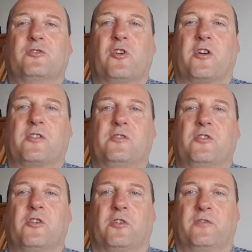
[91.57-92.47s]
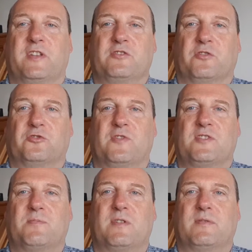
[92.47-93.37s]
dark oil that's not
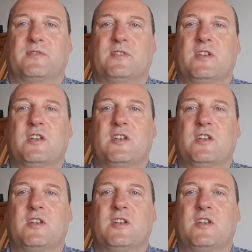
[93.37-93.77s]
transparent.